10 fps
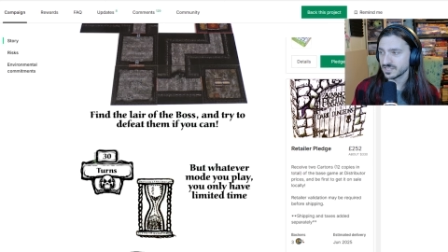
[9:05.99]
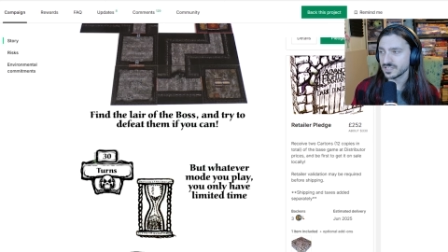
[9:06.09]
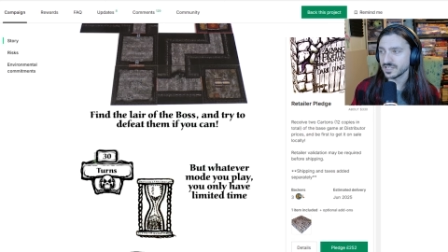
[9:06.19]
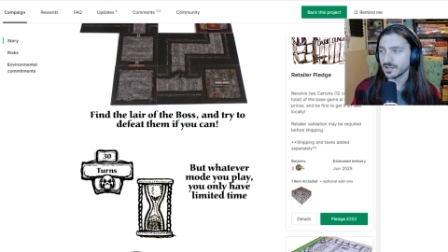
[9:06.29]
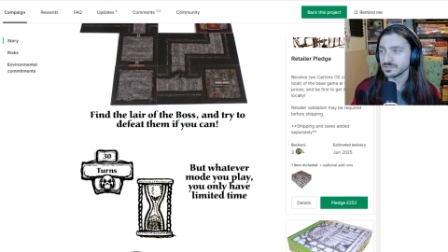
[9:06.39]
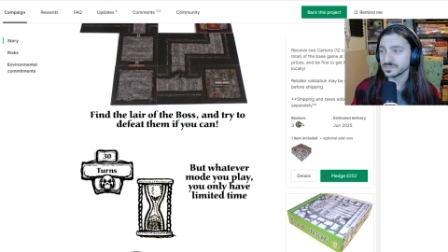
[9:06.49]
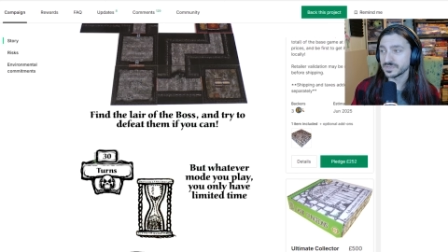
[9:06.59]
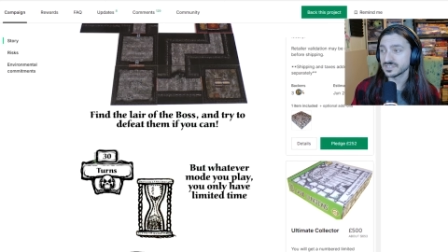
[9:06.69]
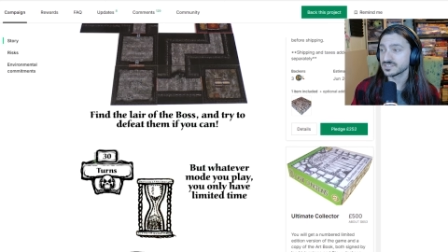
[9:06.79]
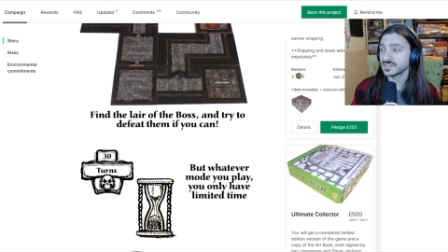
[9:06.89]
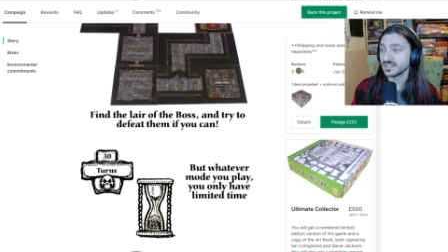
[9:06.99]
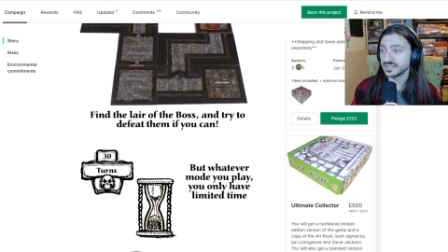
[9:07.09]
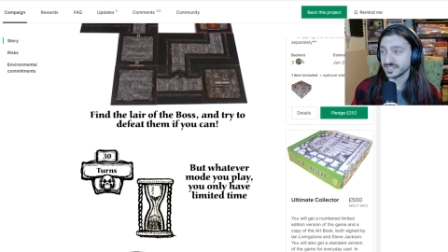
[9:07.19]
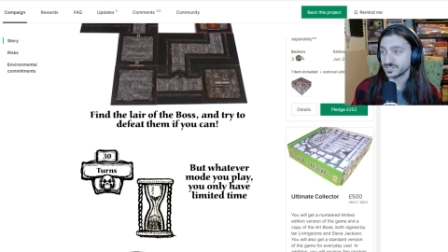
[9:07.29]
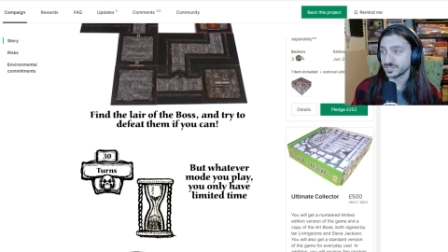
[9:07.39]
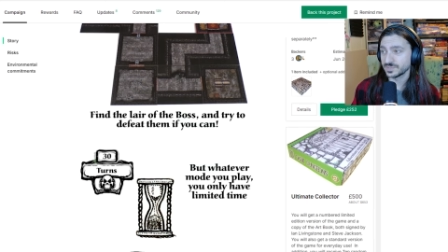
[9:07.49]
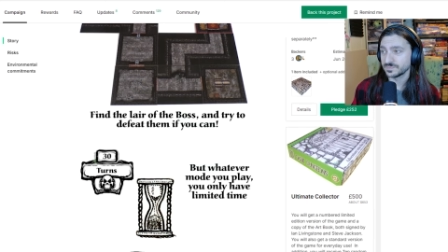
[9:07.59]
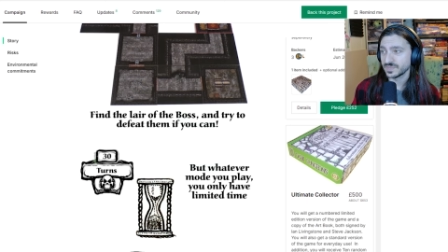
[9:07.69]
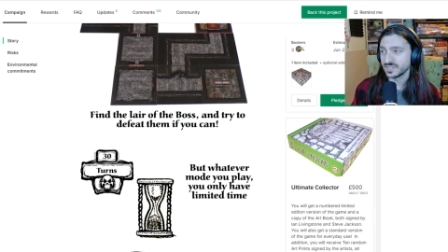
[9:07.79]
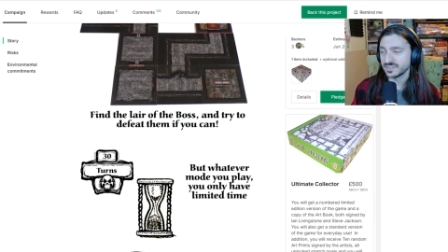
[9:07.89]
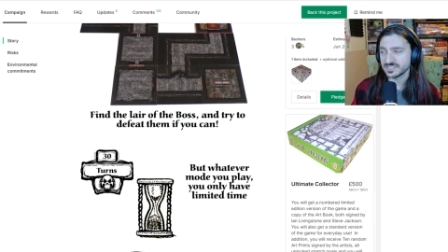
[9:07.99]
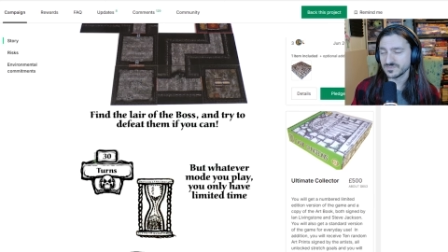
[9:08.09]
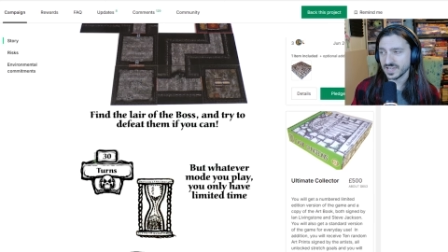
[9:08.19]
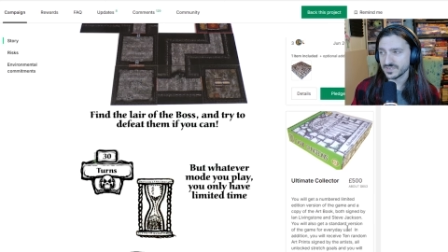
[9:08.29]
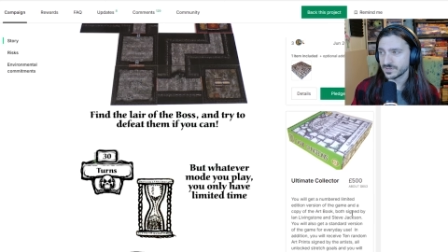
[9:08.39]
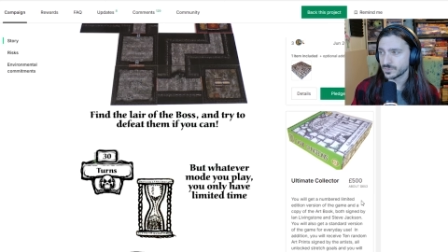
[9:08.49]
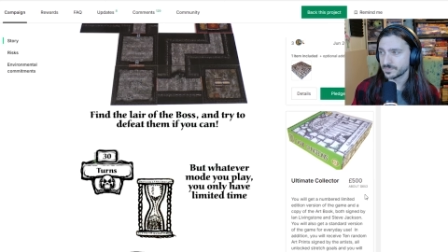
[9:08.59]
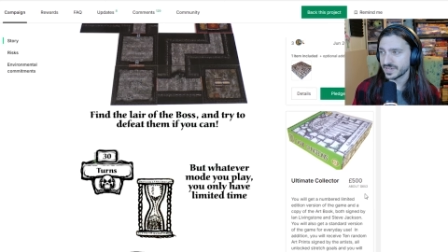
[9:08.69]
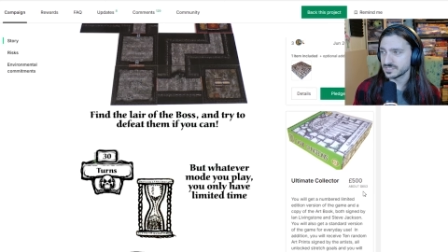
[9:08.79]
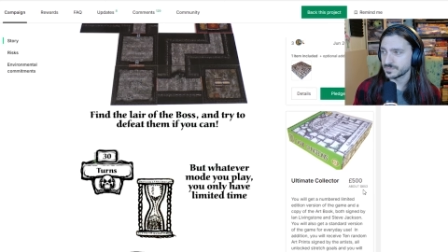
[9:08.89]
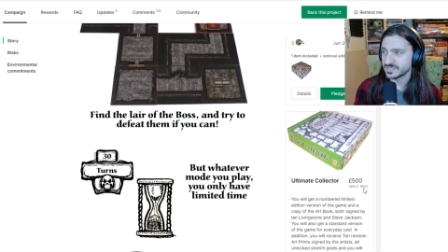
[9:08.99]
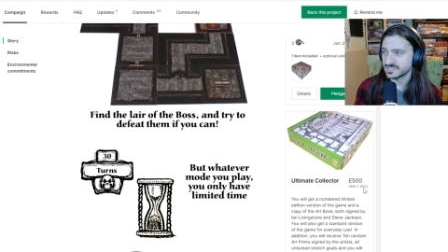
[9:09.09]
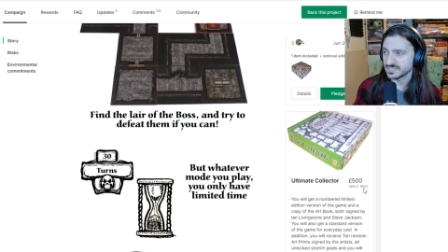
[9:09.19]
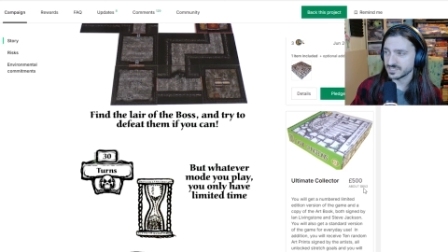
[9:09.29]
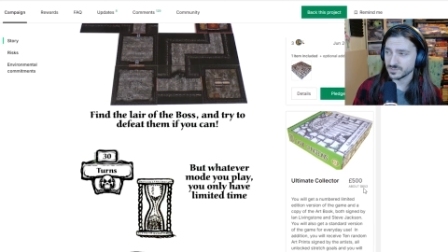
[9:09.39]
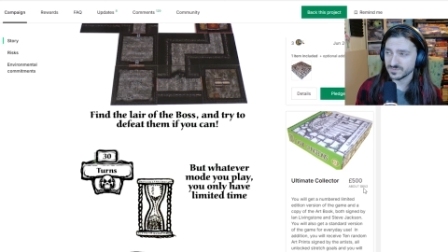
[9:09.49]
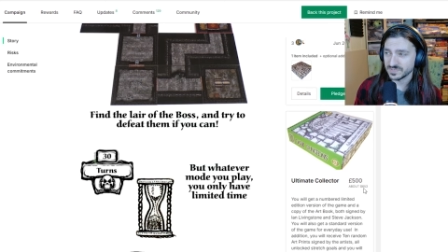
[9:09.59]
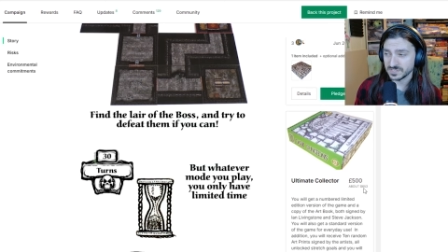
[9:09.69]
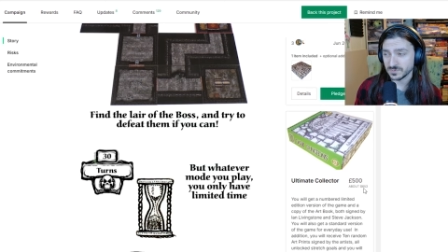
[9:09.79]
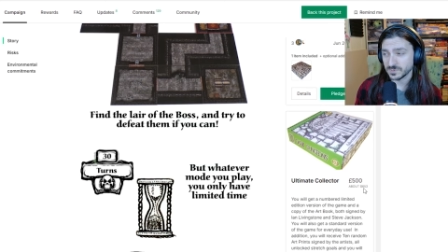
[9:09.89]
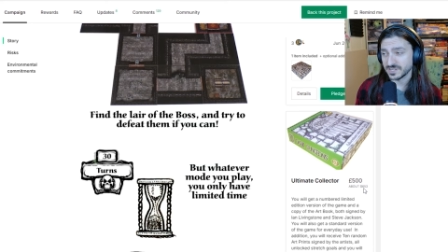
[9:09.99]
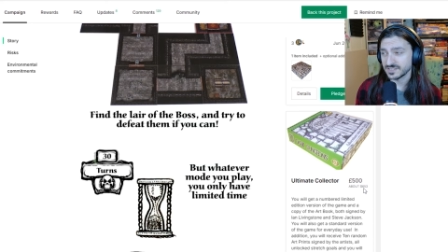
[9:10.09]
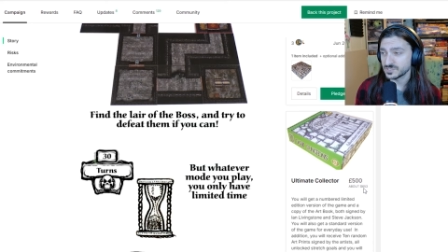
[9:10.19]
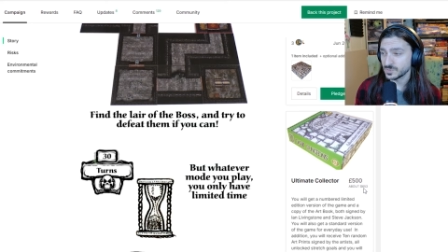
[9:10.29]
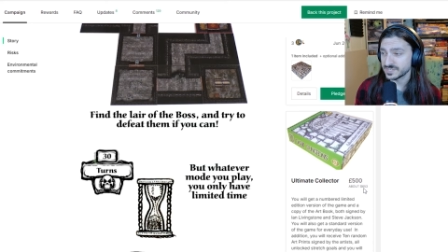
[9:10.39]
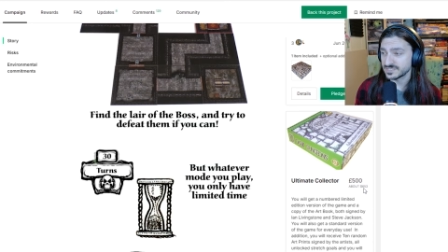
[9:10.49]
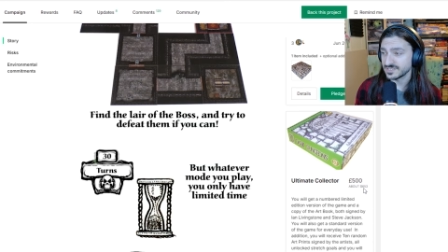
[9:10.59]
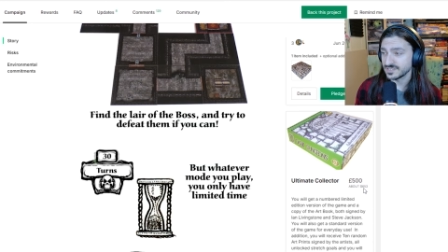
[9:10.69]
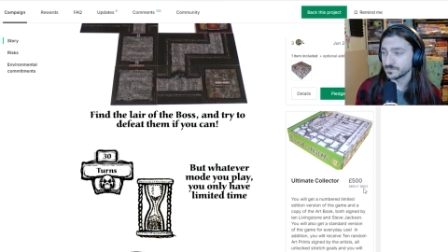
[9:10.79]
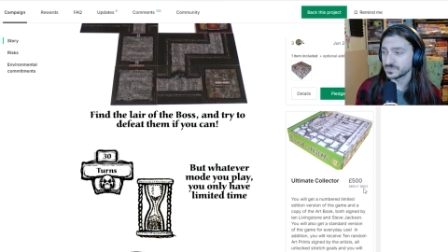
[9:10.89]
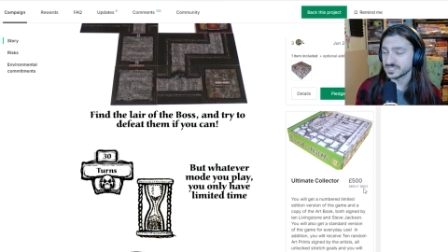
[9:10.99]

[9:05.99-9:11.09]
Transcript: And then the ultimate collector, that's five hundred pounds, about six hundred fifty-three dollars U S D.